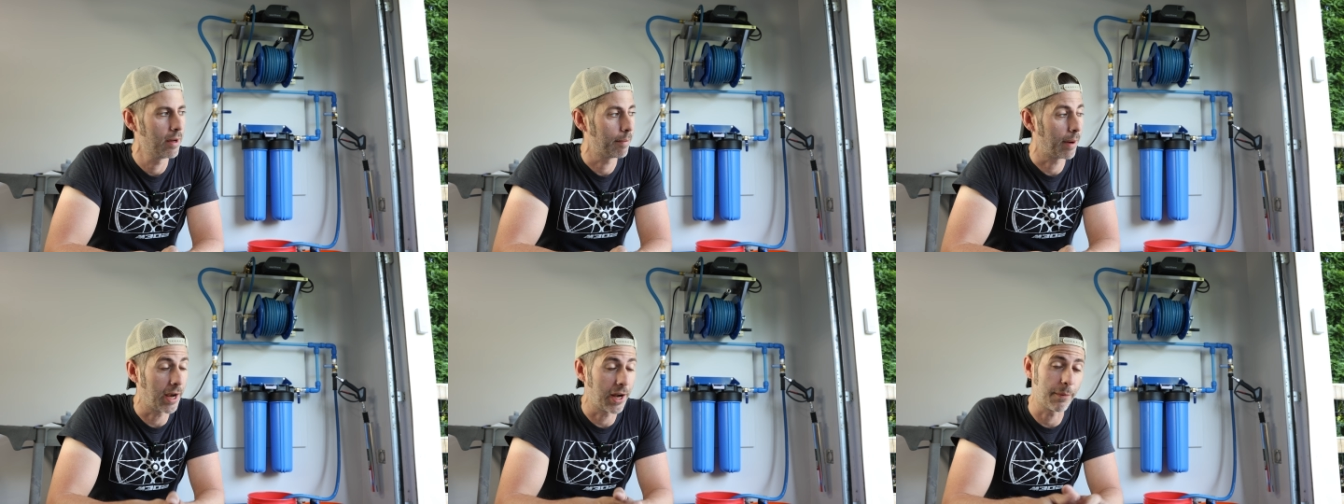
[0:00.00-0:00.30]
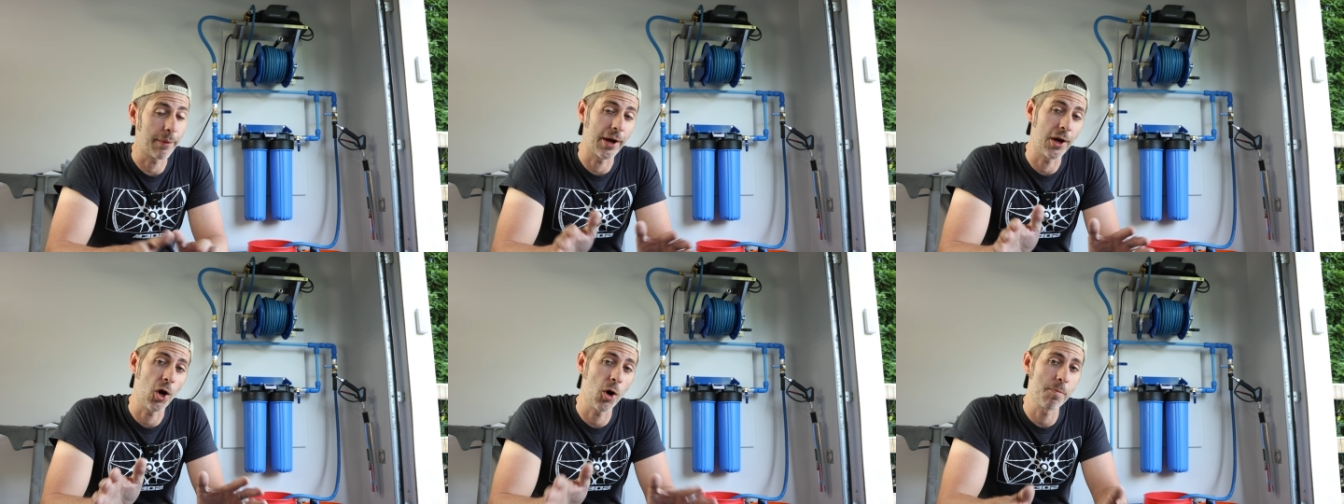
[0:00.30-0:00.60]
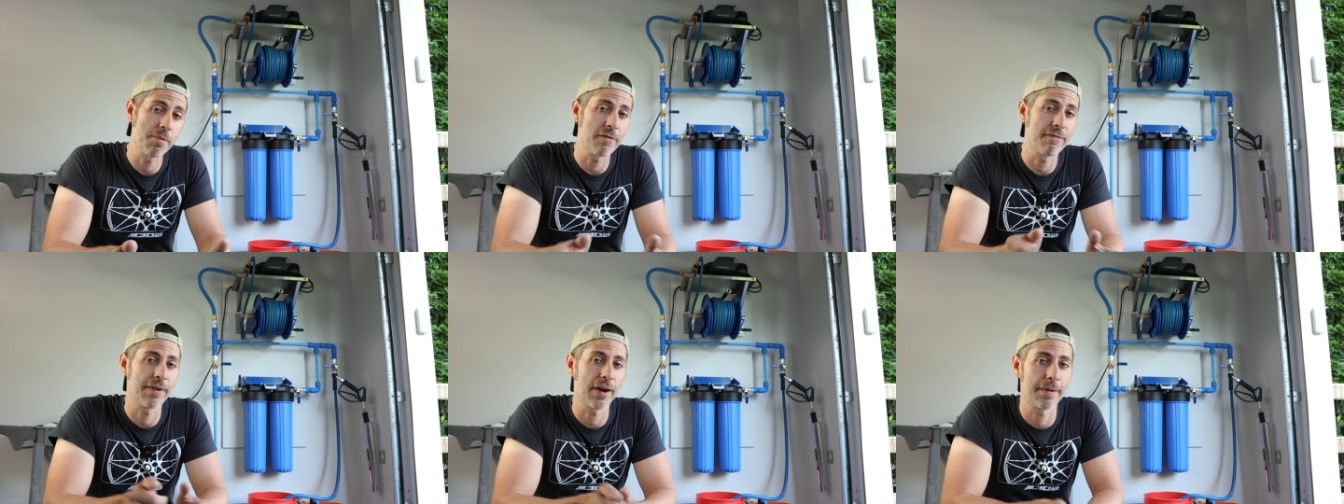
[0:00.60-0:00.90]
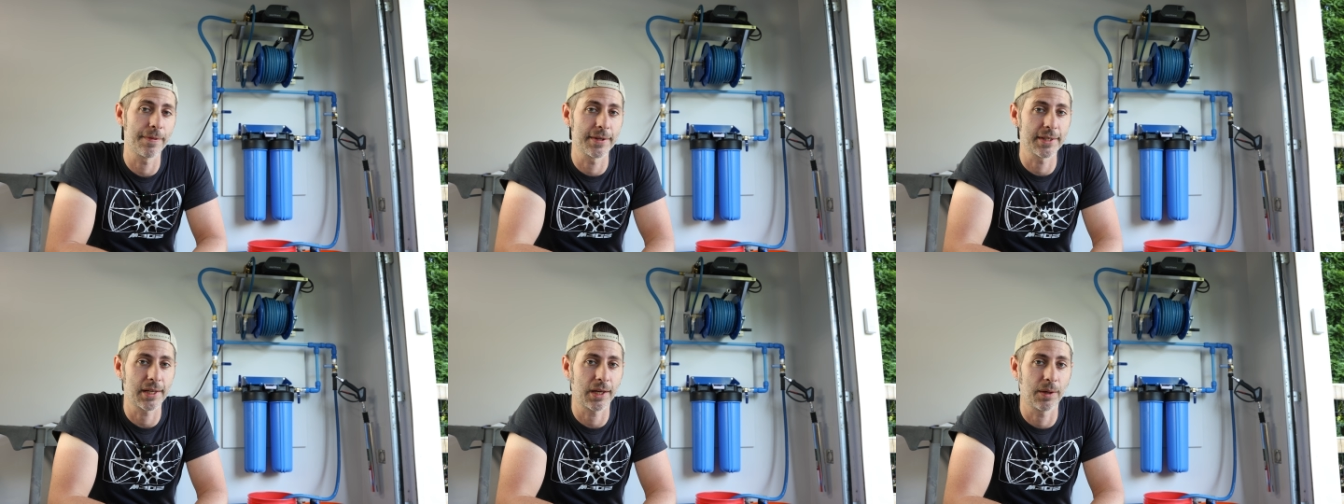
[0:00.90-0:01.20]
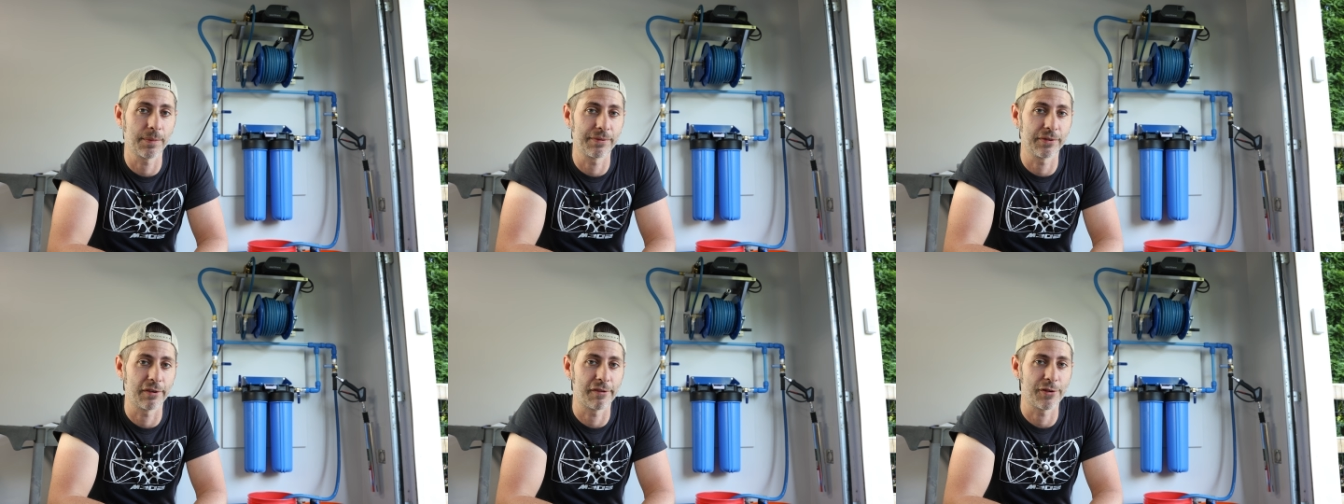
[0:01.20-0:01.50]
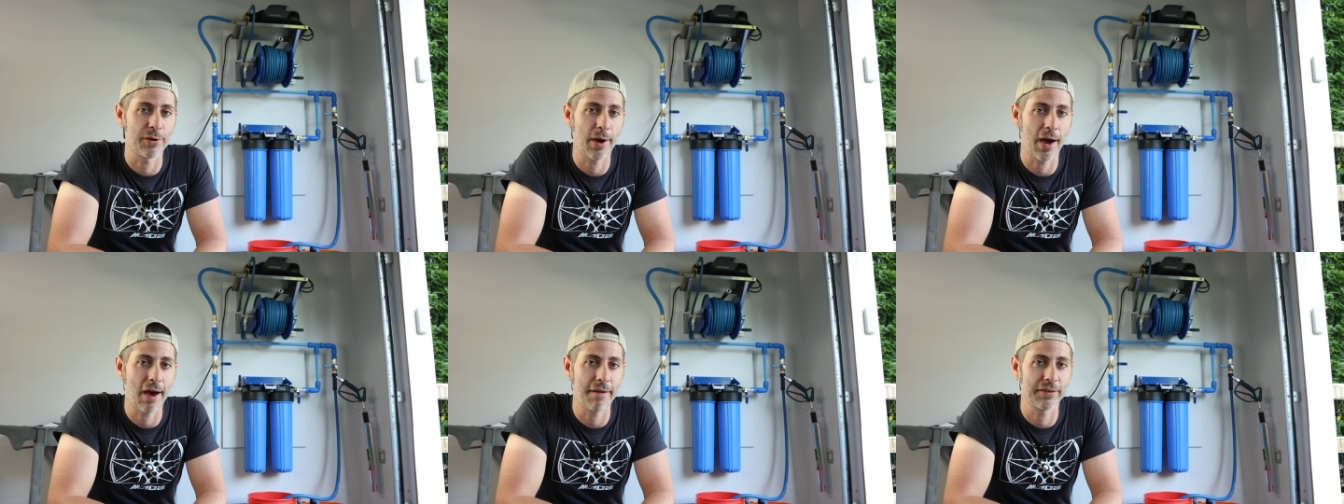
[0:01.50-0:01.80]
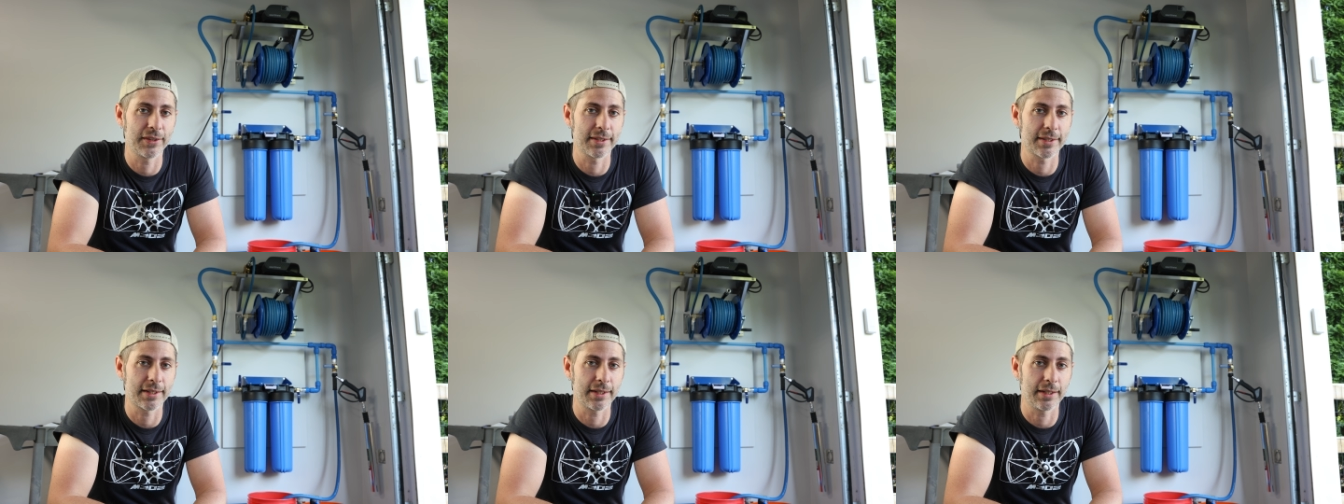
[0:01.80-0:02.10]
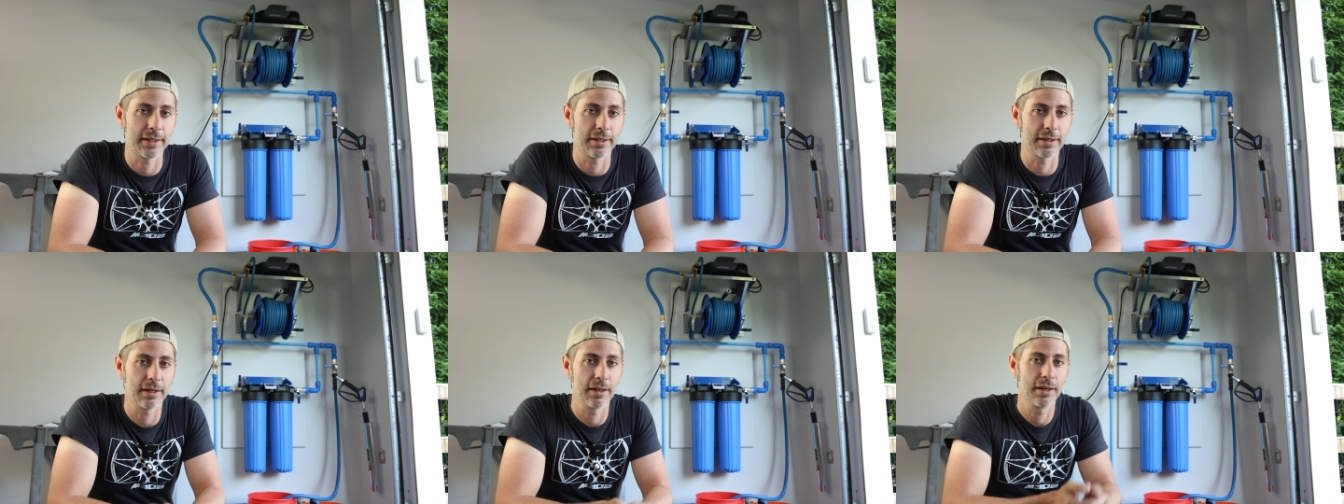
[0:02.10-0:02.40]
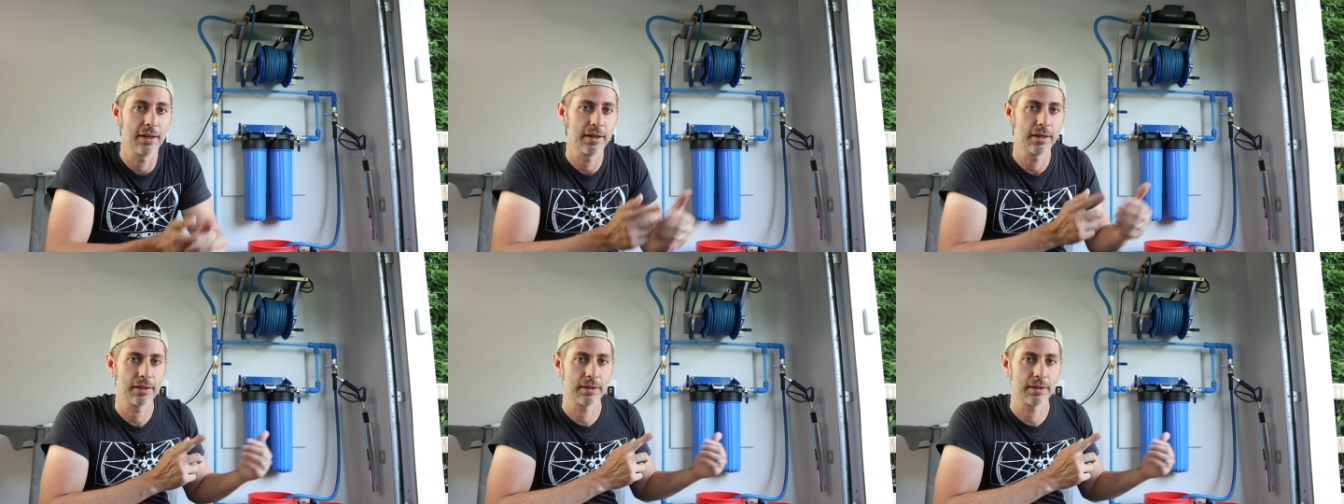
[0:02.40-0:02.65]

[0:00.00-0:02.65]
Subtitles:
But anyway, I hope you found this helpful. If you haven't seen